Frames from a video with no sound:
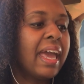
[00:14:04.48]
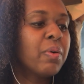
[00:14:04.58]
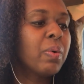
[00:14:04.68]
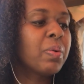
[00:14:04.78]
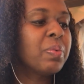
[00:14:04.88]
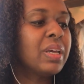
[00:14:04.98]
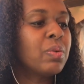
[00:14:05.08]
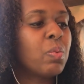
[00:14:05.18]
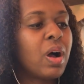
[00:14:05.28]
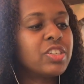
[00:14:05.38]
where
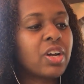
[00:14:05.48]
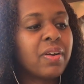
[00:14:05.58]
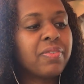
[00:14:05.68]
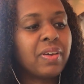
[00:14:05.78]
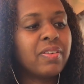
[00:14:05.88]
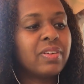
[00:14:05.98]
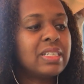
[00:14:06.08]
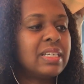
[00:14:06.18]
we'd watch our favorite